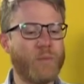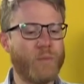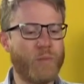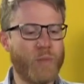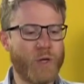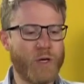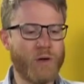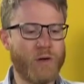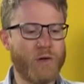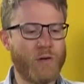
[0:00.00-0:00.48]

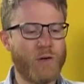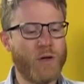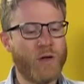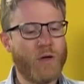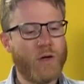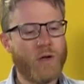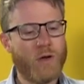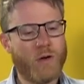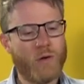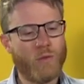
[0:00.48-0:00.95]
been
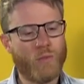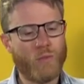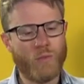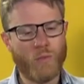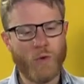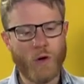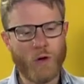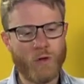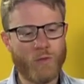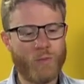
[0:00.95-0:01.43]

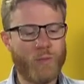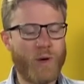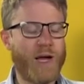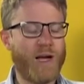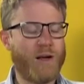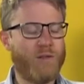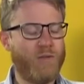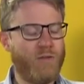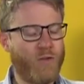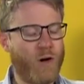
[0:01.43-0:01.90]
rolled
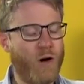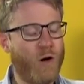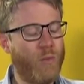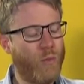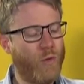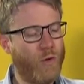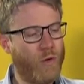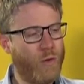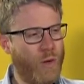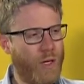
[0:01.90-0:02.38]
back far
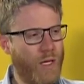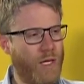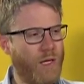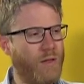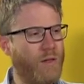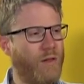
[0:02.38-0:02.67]
more quickly